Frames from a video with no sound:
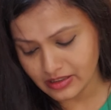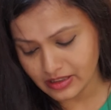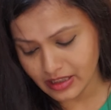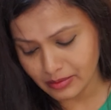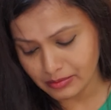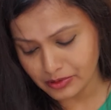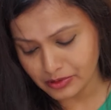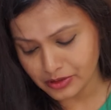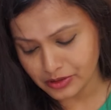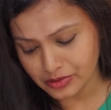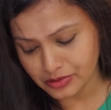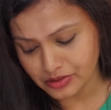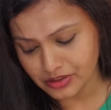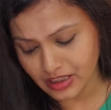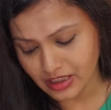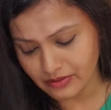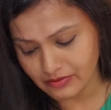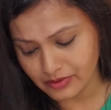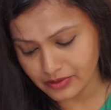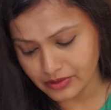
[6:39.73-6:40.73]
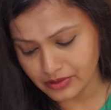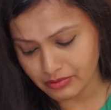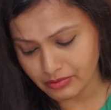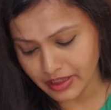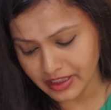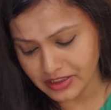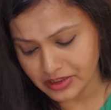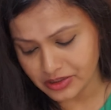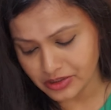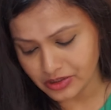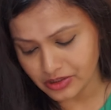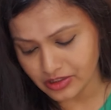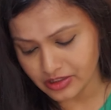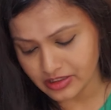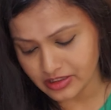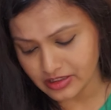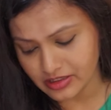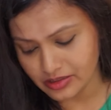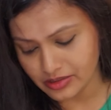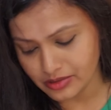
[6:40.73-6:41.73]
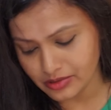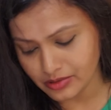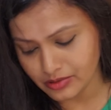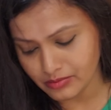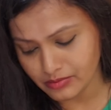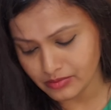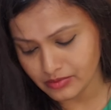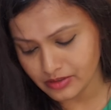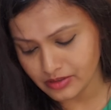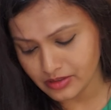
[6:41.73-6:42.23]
I'm going to use that for the white chocolate dough.